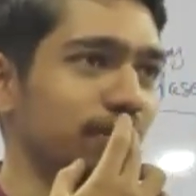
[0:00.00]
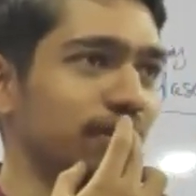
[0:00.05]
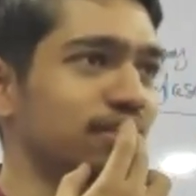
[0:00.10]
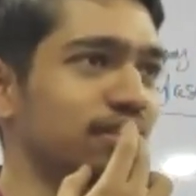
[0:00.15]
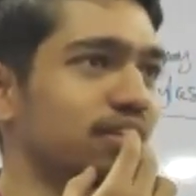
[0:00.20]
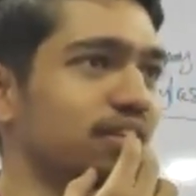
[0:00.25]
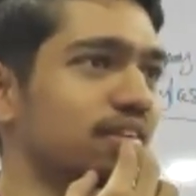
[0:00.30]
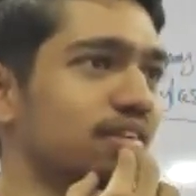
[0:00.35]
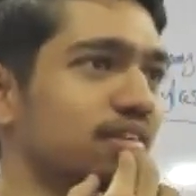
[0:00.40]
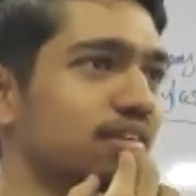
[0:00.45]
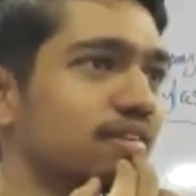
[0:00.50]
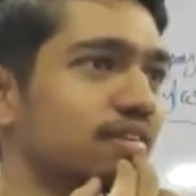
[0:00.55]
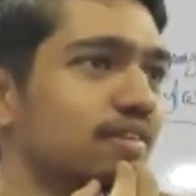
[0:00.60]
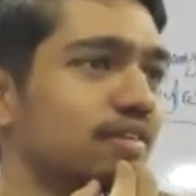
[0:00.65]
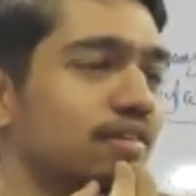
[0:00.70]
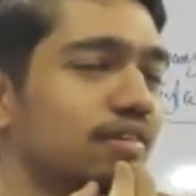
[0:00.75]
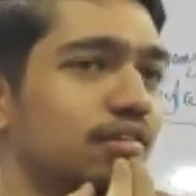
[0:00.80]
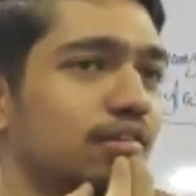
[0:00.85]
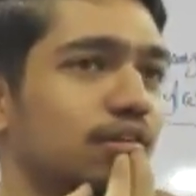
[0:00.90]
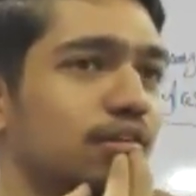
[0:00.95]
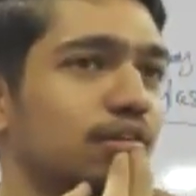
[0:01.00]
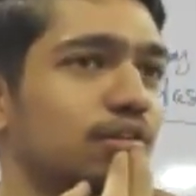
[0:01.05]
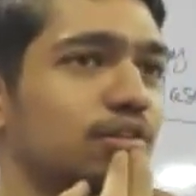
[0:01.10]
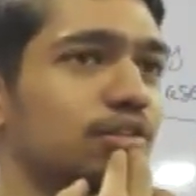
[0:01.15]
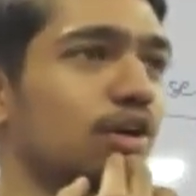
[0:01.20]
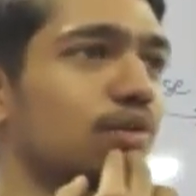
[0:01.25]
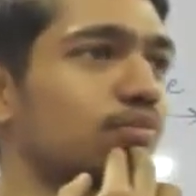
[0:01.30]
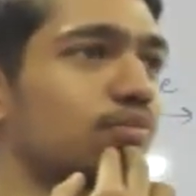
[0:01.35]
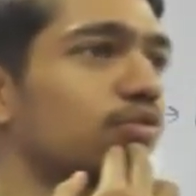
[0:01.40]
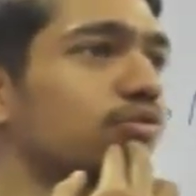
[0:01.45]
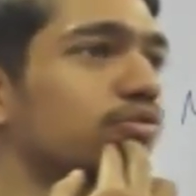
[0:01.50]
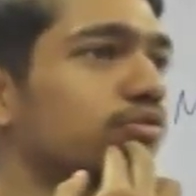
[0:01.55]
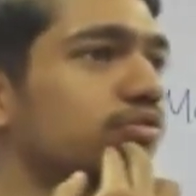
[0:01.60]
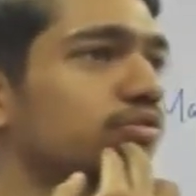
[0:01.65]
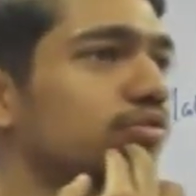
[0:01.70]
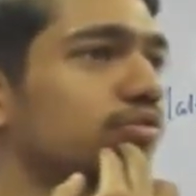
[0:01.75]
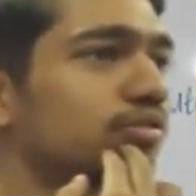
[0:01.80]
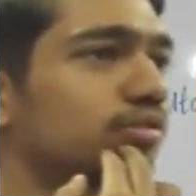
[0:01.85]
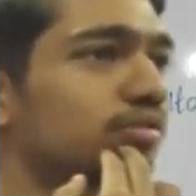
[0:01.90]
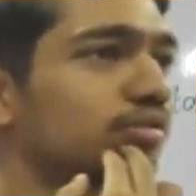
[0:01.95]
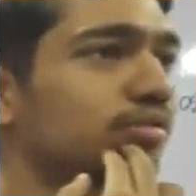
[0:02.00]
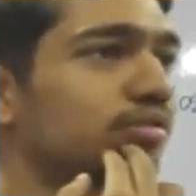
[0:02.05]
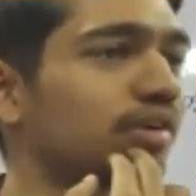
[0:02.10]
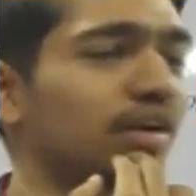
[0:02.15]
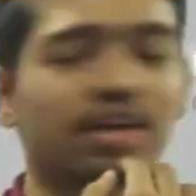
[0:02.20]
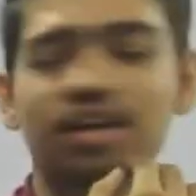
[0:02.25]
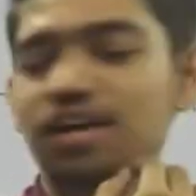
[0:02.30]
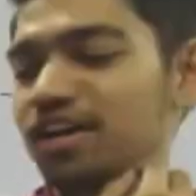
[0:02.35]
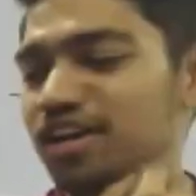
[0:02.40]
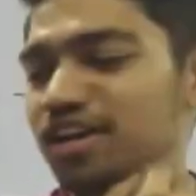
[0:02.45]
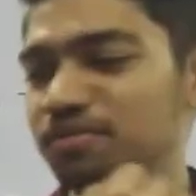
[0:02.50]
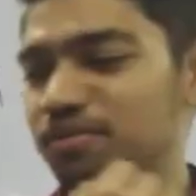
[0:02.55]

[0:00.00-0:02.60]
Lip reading: even anything? Sum of I